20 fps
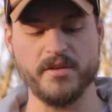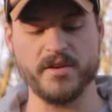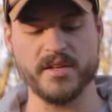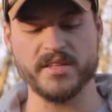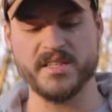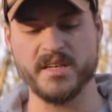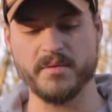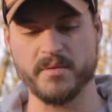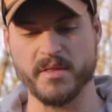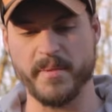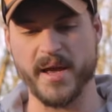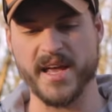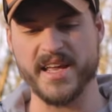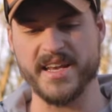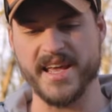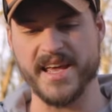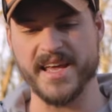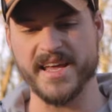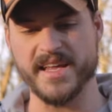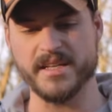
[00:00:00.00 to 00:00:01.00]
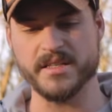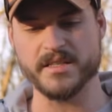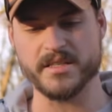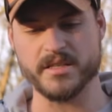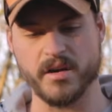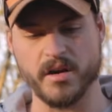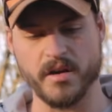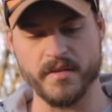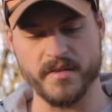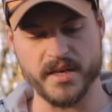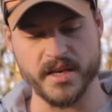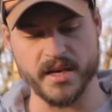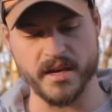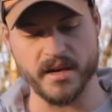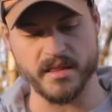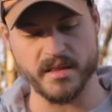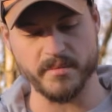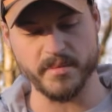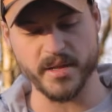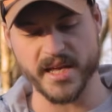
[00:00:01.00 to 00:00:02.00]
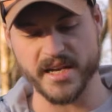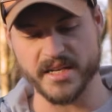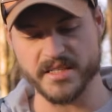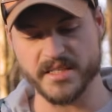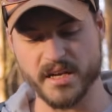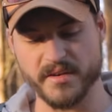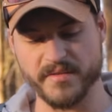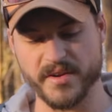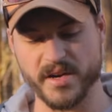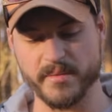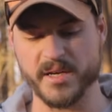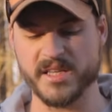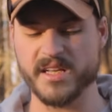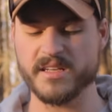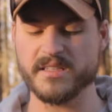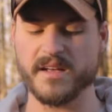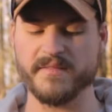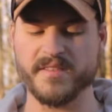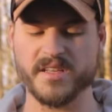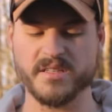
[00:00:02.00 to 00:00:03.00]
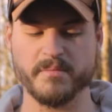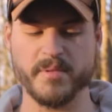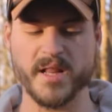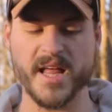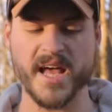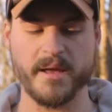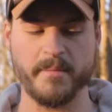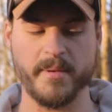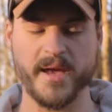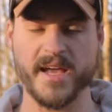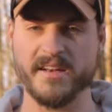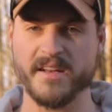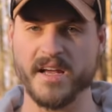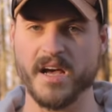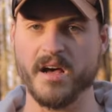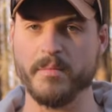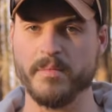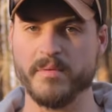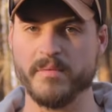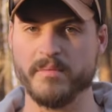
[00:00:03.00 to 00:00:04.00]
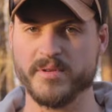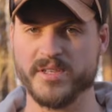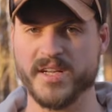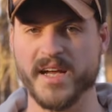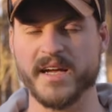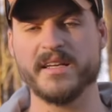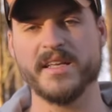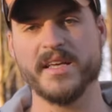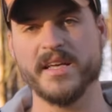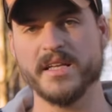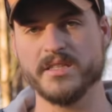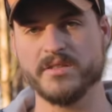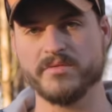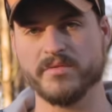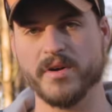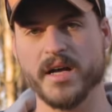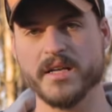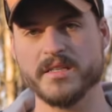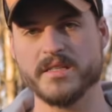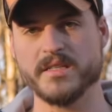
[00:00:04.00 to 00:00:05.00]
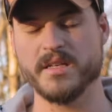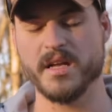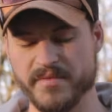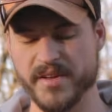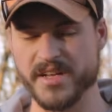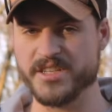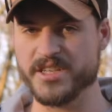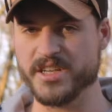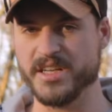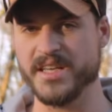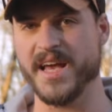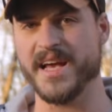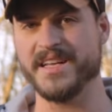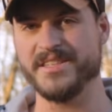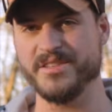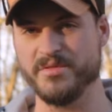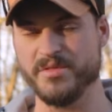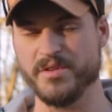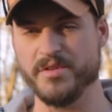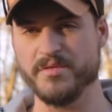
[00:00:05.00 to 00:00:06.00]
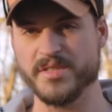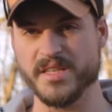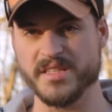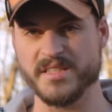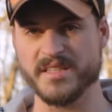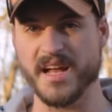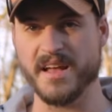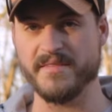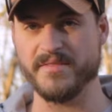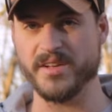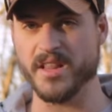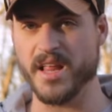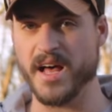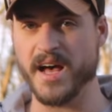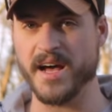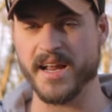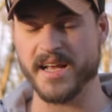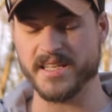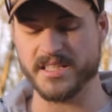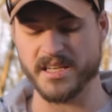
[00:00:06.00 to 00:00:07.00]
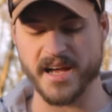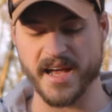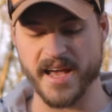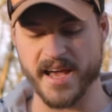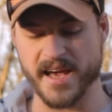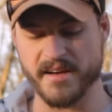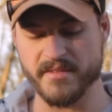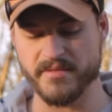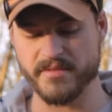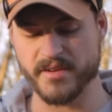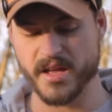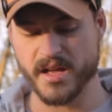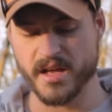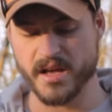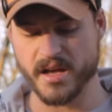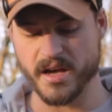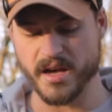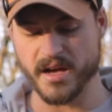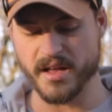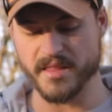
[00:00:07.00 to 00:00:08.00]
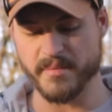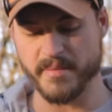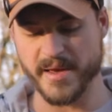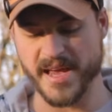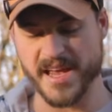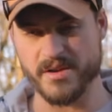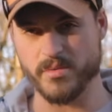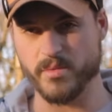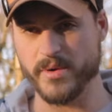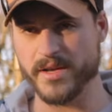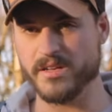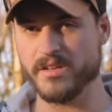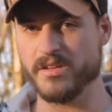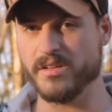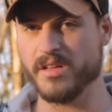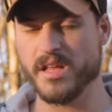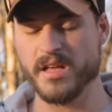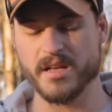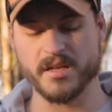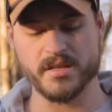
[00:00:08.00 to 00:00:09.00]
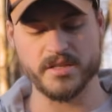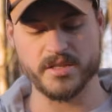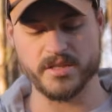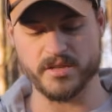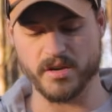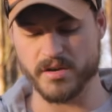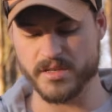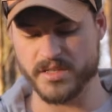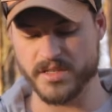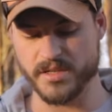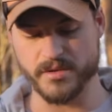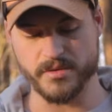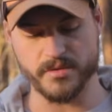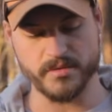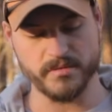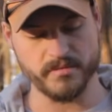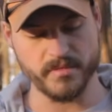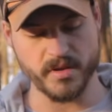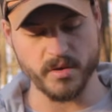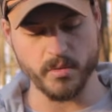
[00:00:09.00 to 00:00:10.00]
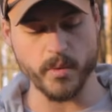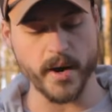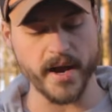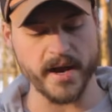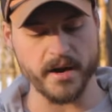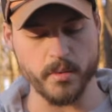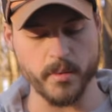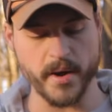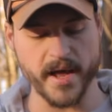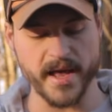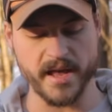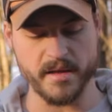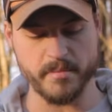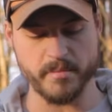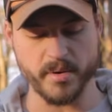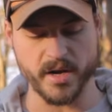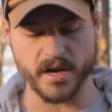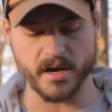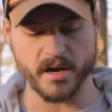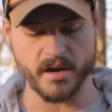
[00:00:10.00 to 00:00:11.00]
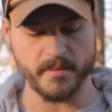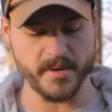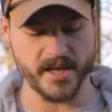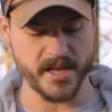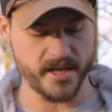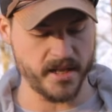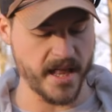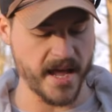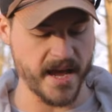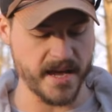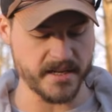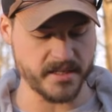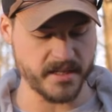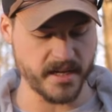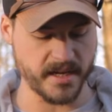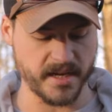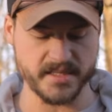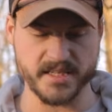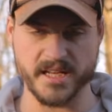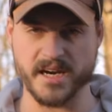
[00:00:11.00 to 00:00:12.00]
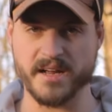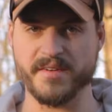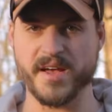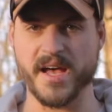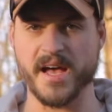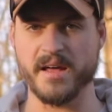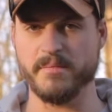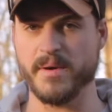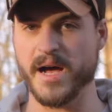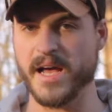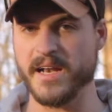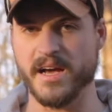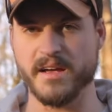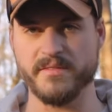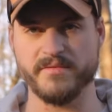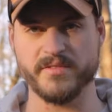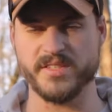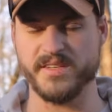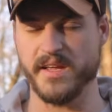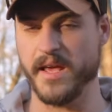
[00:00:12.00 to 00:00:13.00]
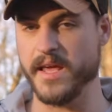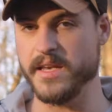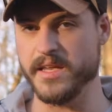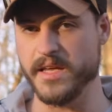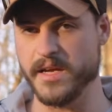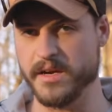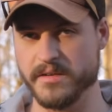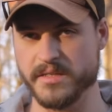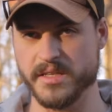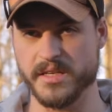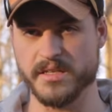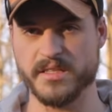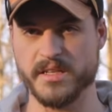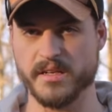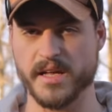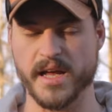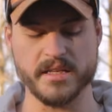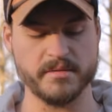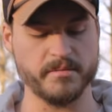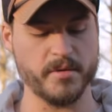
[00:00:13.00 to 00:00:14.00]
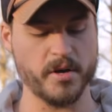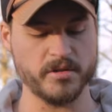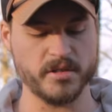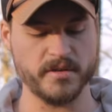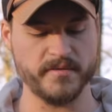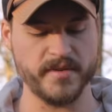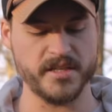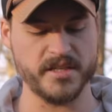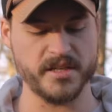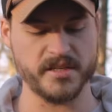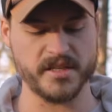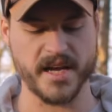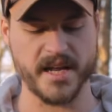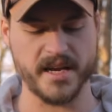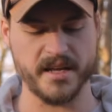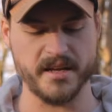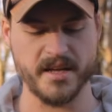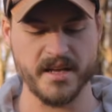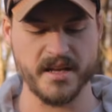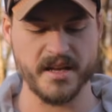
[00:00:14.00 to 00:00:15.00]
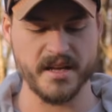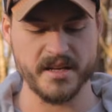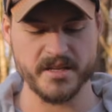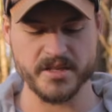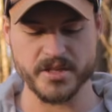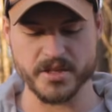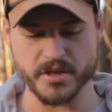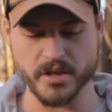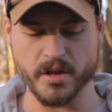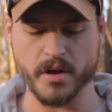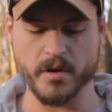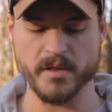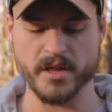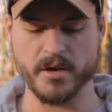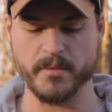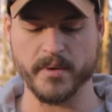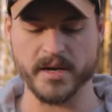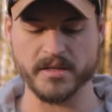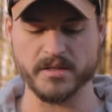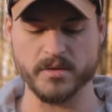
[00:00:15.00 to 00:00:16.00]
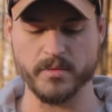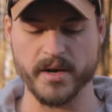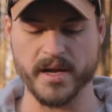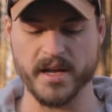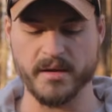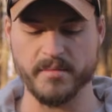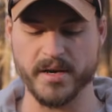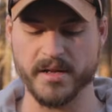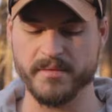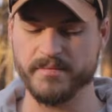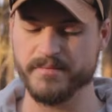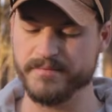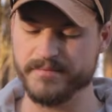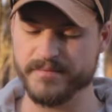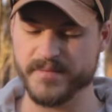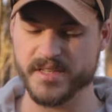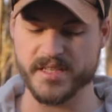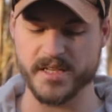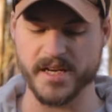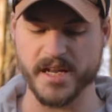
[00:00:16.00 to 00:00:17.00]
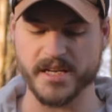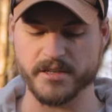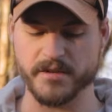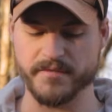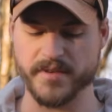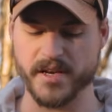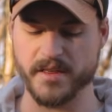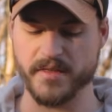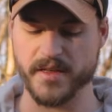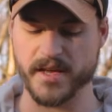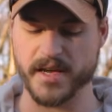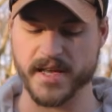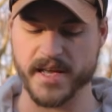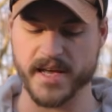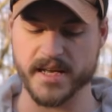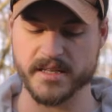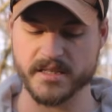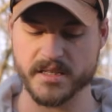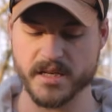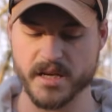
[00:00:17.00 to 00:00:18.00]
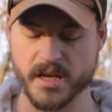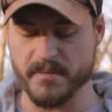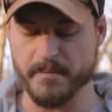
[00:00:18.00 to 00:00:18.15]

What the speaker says: You can see where the paint ends on the blade itself here, but it does have this black paint to help protect against rust. Eventually, as you use this knife a lot, as I have, the paint will start to wear away, but it lasts. Like I said, I've had my knife for 10 years and it still has most of it. It's just kind of slowly wears away, but it's the nature of anything, I guess.